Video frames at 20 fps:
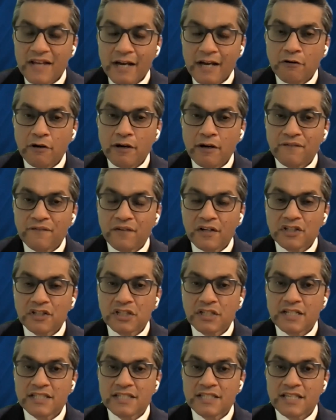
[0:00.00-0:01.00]
thyroid
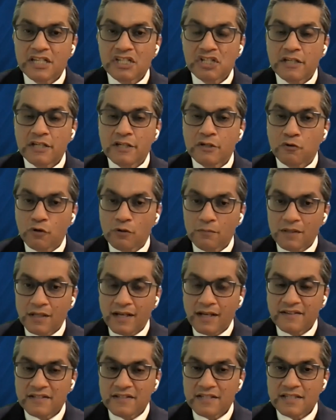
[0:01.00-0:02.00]
function essentially
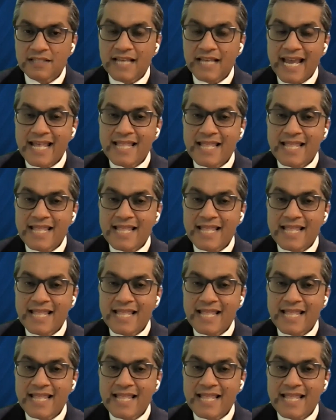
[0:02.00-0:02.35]
normalizes,